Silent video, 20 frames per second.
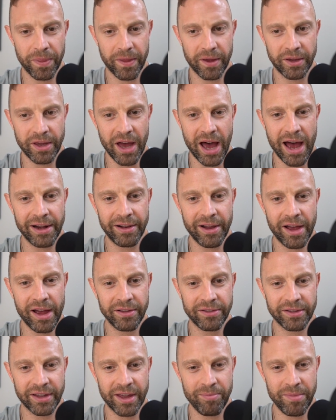
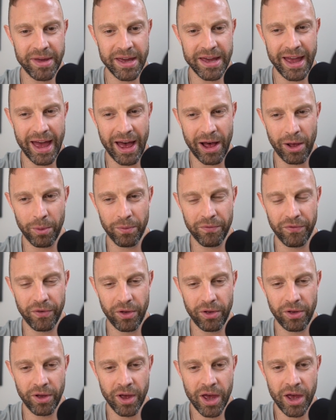Guidelines can be
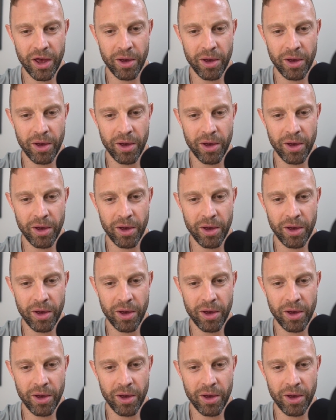helpful,